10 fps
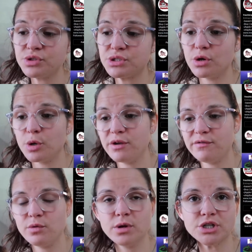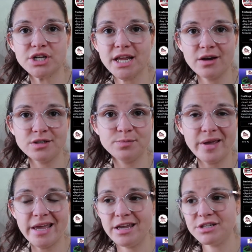So if you want to check out his
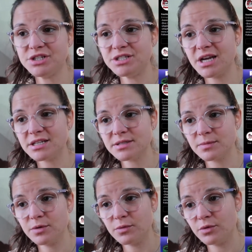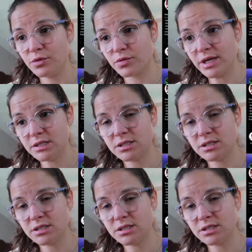page, he's got some great